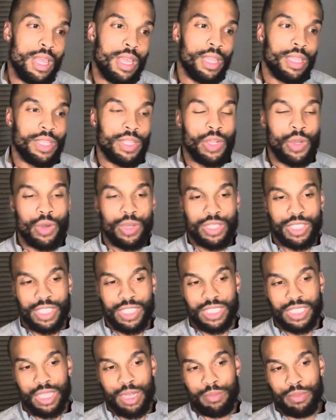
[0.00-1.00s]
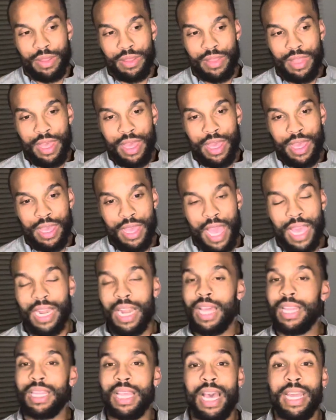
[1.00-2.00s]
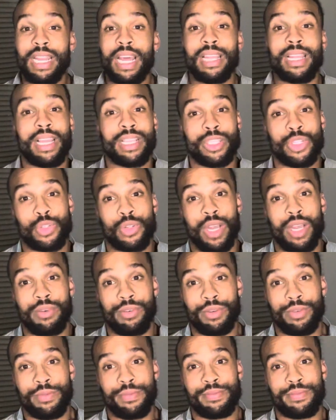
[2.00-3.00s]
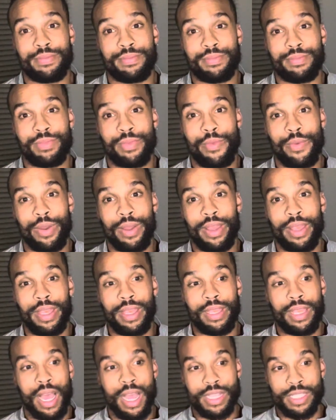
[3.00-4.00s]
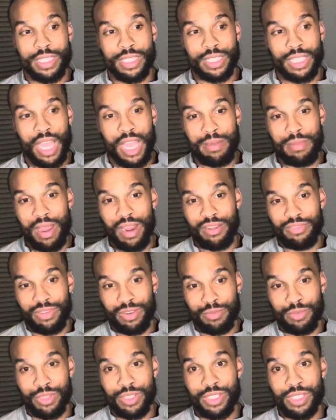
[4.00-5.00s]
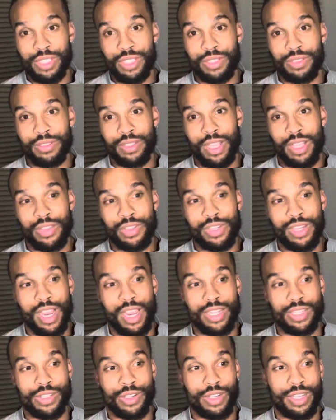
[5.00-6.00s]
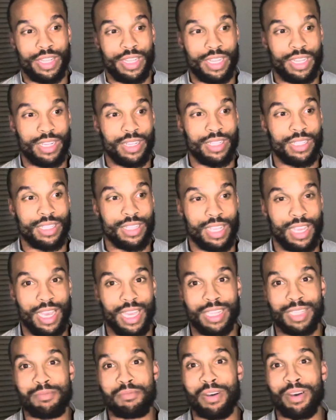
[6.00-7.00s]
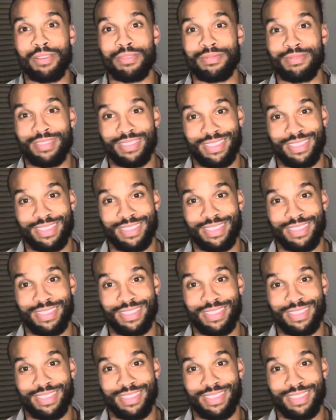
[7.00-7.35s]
it's just something that, and I like to travel, right? I just came back from Brazil, and you guys are gonna hear a lot about